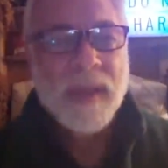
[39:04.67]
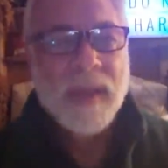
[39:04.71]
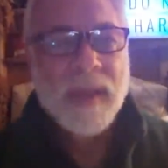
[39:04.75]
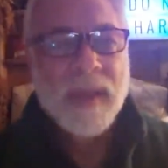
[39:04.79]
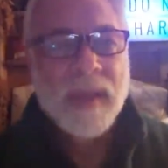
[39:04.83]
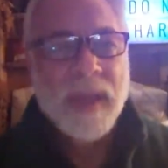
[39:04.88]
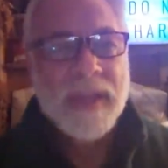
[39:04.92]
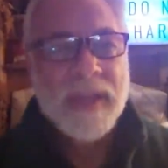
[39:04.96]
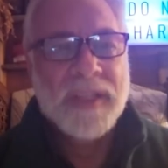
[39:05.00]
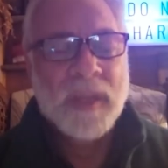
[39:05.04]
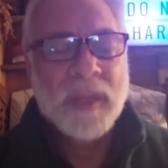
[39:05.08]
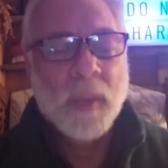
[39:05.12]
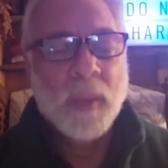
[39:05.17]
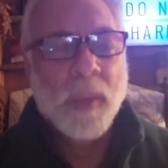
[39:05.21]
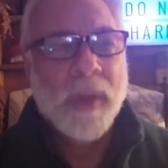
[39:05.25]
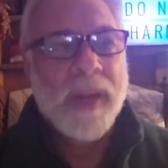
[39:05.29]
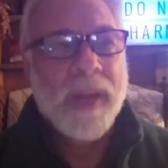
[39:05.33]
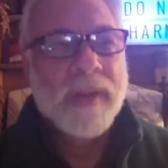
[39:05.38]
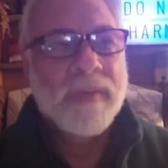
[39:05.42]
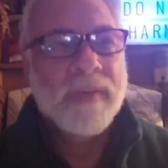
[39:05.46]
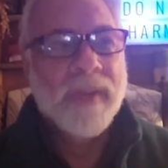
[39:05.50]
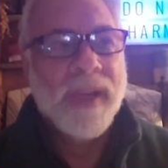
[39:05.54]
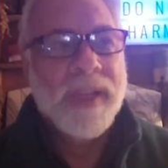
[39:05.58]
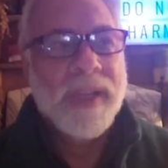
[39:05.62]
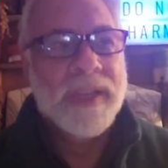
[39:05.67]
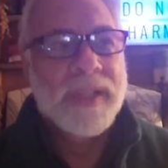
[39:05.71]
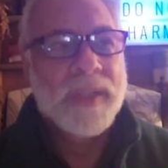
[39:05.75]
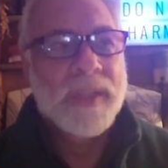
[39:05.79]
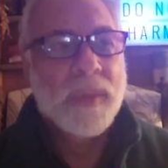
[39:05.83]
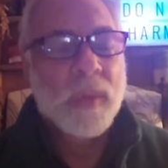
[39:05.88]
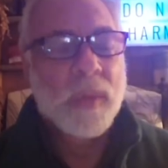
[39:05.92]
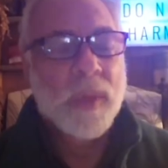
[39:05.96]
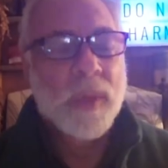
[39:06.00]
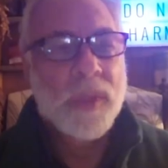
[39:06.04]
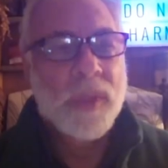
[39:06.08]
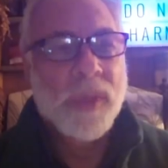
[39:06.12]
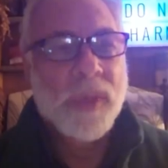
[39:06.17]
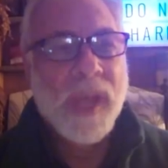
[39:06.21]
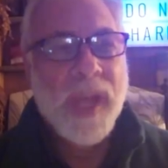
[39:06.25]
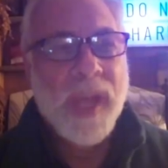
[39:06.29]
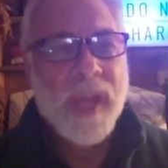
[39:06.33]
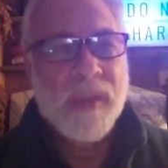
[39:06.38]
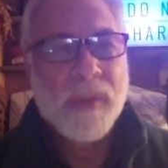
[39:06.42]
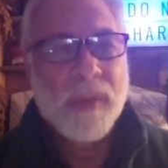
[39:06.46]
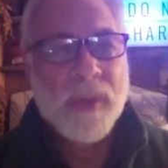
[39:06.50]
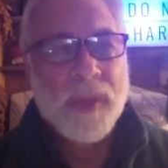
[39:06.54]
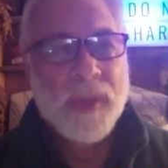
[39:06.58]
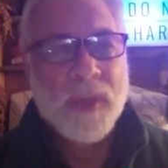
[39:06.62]
I said, "What advice would you ha-
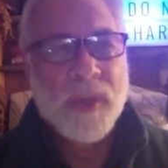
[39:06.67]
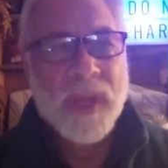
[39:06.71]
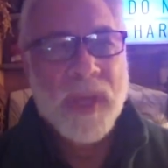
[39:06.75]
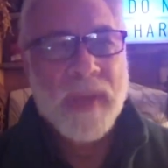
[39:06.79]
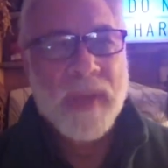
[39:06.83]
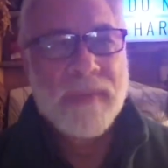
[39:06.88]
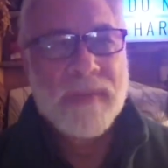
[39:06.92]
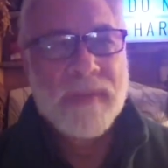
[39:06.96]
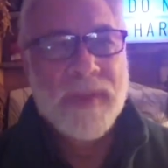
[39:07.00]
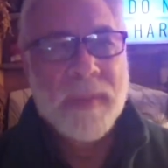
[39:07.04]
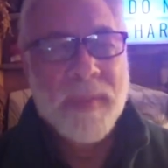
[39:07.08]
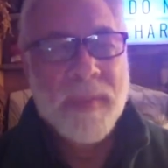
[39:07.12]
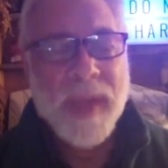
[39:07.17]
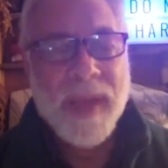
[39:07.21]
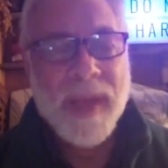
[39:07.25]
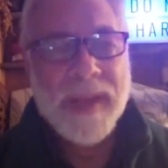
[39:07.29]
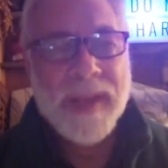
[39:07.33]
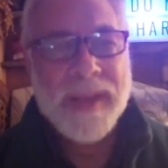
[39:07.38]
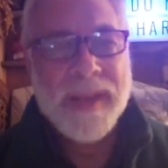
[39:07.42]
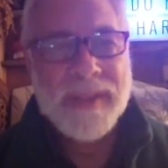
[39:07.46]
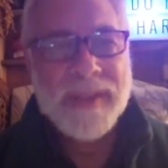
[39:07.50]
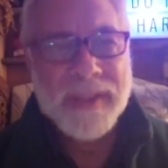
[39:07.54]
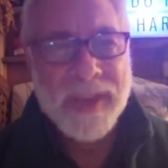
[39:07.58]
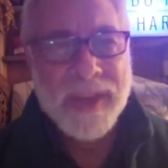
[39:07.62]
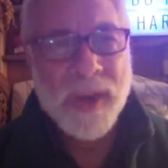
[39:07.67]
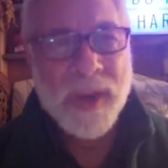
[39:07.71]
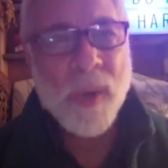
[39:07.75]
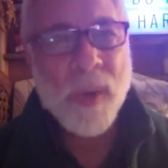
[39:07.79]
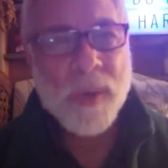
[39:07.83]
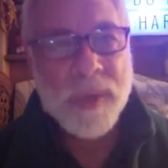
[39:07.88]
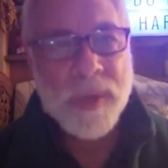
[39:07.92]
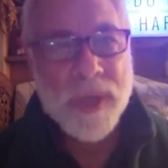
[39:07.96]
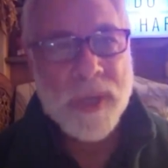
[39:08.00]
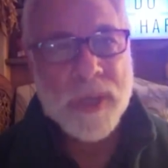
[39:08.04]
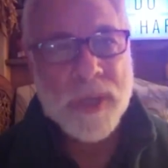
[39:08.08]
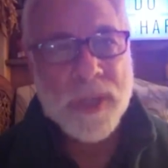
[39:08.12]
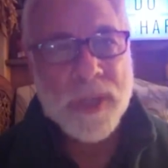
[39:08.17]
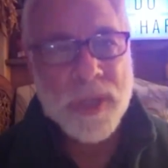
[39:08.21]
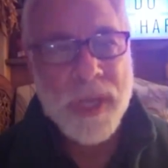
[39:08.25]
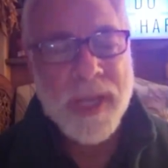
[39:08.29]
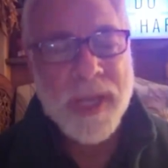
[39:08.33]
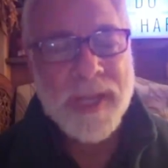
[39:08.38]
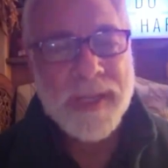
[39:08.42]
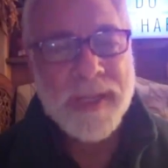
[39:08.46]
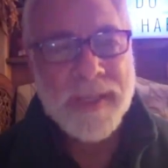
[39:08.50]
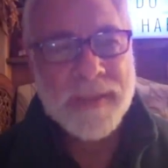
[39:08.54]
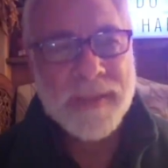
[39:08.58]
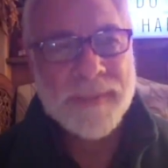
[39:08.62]
would you give to men?" He said, "Own your
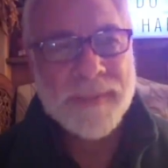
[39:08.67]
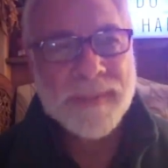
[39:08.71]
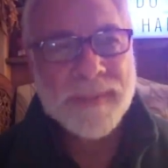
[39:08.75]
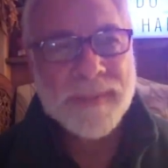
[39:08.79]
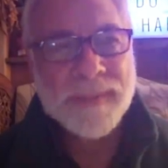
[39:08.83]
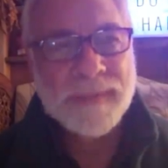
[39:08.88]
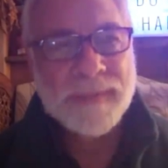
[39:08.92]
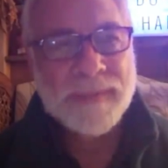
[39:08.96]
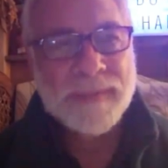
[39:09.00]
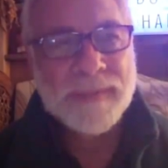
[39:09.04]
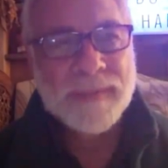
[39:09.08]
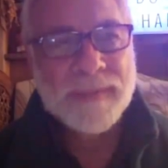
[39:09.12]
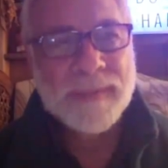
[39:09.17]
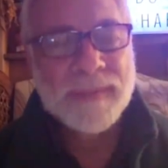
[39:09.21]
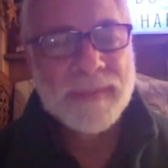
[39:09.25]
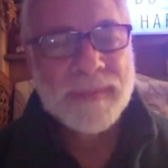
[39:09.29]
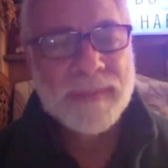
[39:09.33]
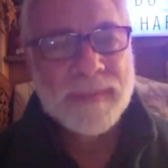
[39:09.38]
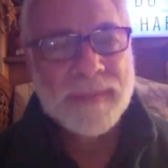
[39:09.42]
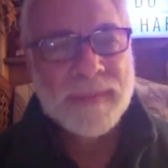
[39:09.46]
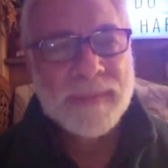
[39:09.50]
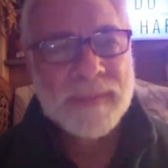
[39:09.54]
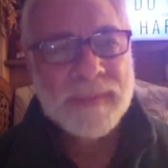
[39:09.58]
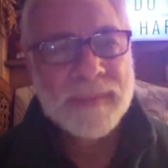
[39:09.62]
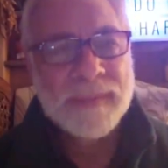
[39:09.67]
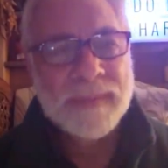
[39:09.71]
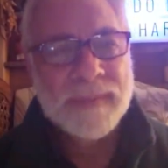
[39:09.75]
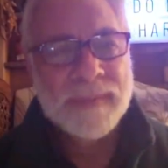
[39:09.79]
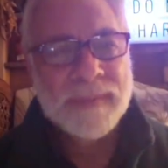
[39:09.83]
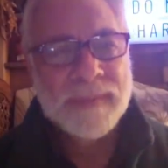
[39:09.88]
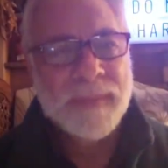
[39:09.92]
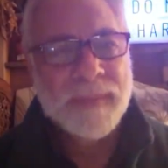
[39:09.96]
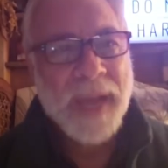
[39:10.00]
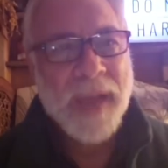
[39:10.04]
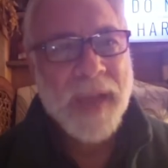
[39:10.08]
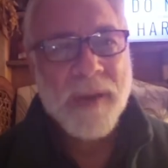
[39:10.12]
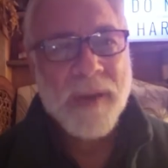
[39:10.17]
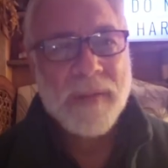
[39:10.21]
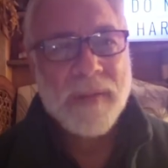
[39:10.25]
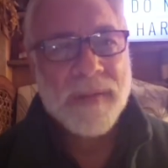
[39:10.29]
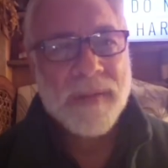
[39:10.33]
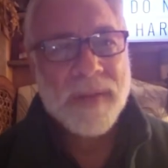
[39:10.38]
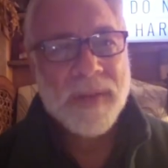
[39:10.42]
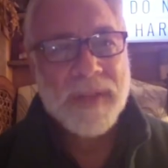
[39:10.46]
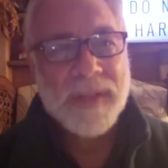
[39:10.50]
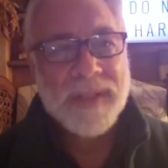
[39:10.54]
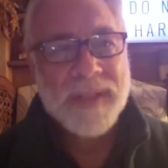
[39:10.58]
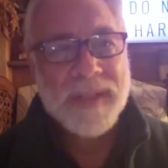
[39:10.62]
shit."
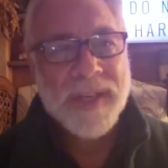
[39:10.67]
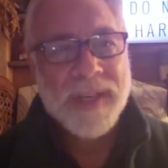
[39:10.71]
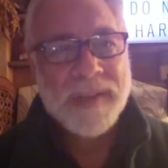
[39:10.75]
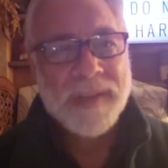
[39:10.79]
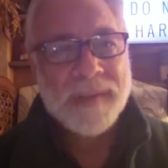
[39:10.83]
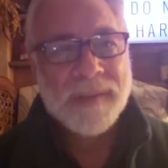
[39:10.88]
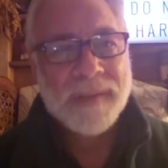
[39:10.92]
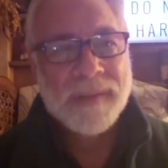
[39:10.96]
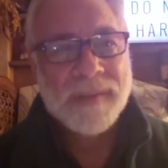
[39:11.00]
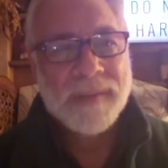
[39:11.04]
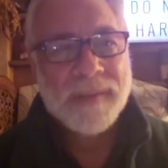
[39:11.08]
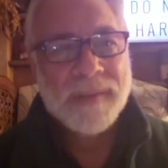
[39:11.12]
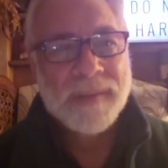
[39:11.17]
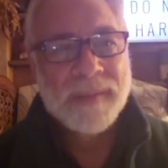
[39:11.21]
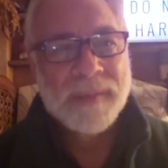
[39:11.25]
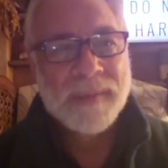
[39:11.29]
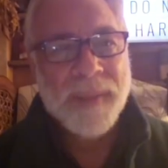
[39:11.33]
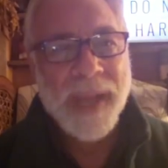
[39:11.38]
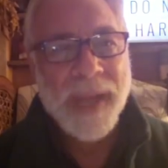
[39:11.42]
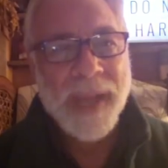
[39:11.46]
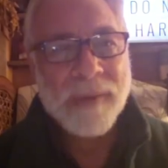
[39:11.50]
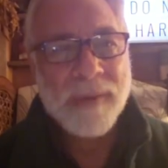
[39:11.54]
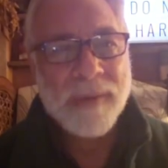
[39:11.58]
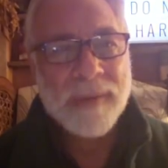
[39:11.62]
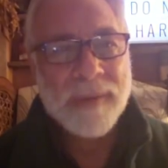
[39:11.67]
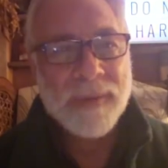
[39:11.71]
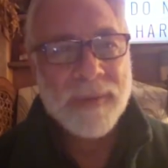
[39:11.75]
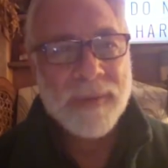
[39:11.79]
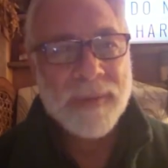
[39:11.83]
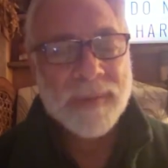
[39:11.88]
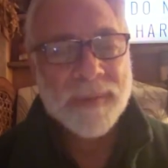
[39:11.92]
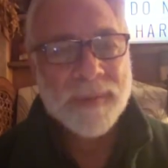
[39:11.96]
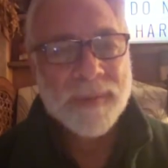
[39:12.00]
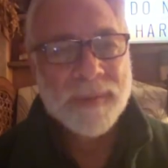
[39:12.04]
Powerful, isn't it? Powerful.